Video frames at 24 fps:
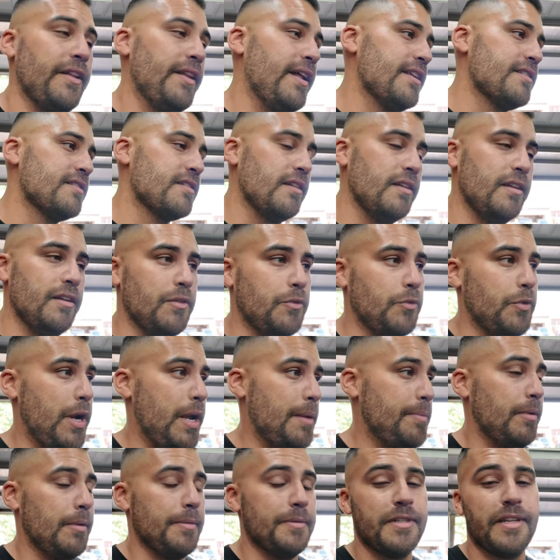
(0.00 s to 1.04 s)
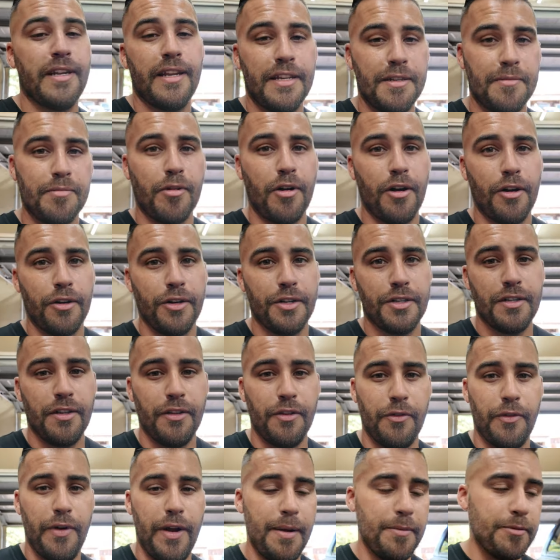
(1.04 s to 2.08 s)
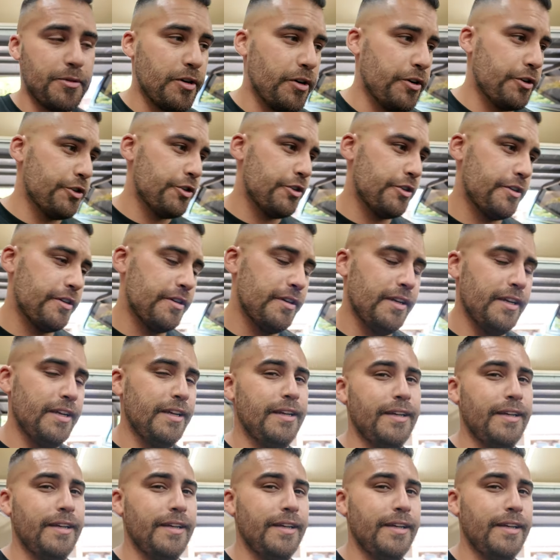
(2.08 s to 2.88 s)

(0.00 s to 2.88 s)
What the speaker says: Now that's gonna wrap up today's progress on the RAMCHARGER.